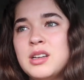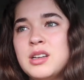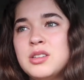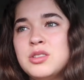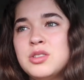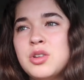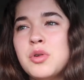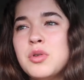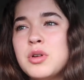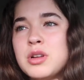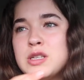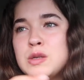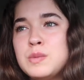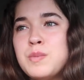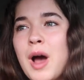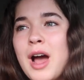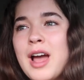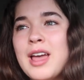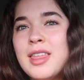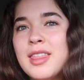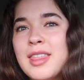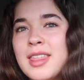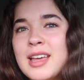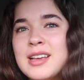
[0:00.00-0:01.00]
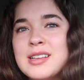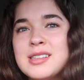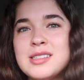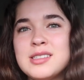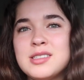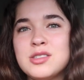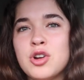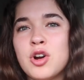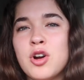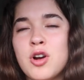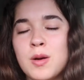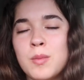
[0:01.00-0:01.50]
So despite
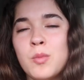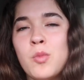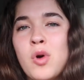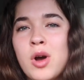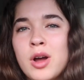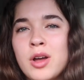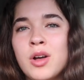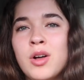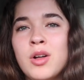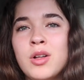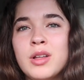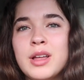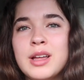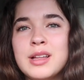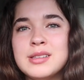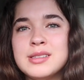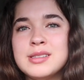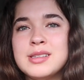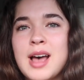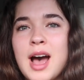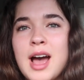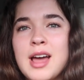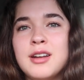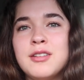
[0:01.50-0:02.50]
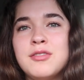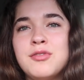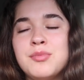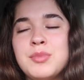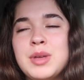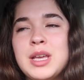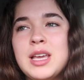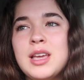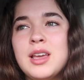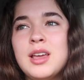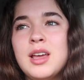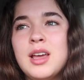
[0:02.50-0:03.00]
this turmoil inside of
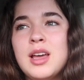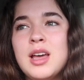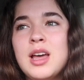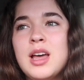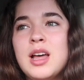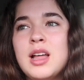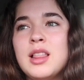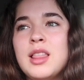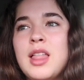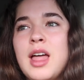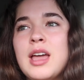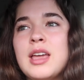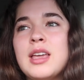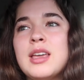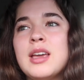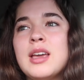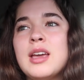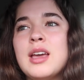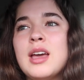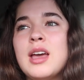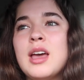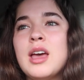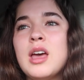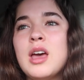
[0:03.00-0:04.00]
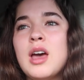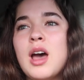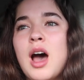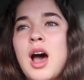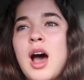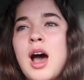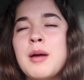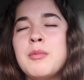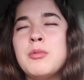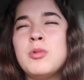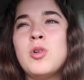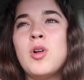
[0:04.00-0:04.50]
me, like,
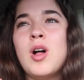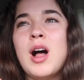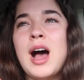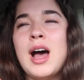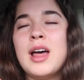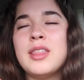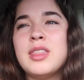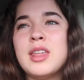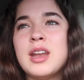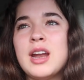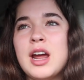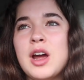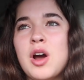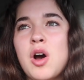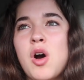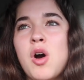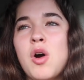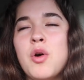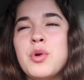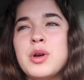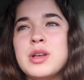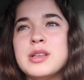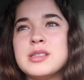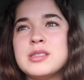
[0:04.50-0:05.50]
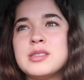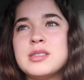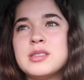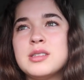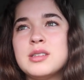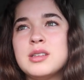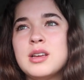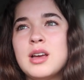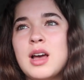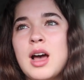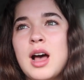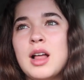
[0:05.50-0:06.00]
I'm glad that I always,
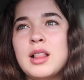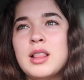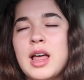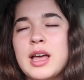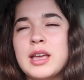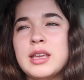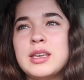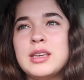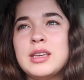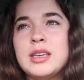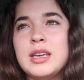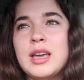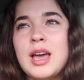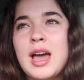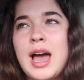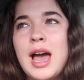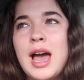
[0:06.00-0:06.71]
like,